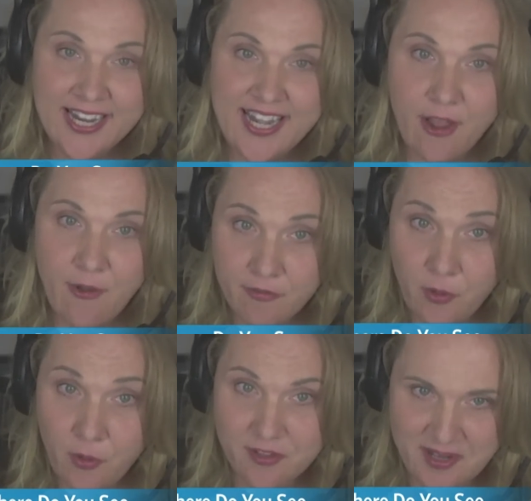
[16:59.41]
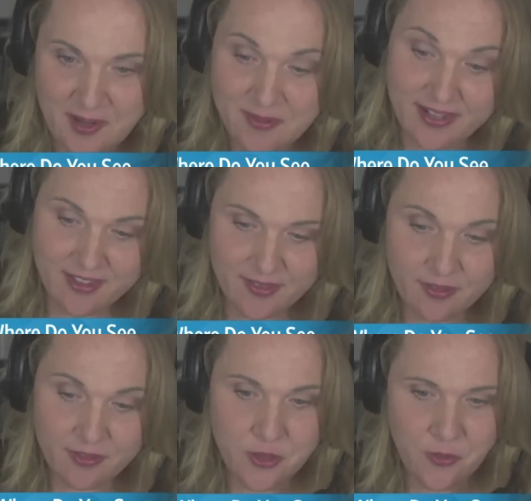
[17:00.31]
Now, of course, sometimes that's
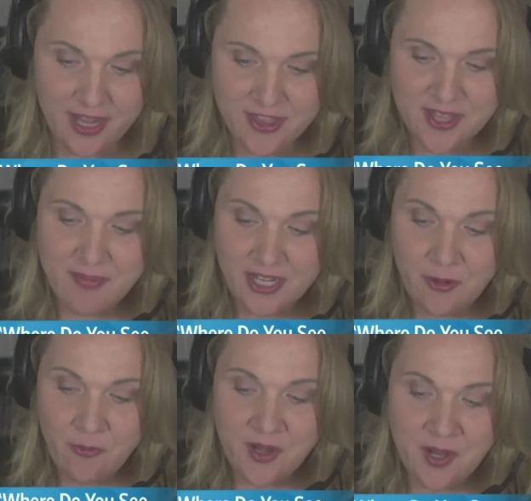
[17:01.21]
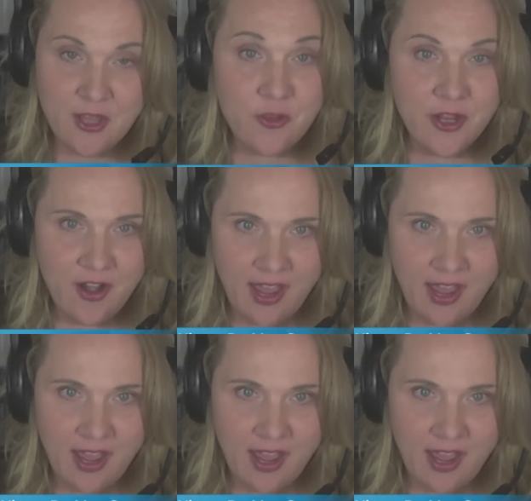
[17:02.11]
the situation, but you want to make sure that you're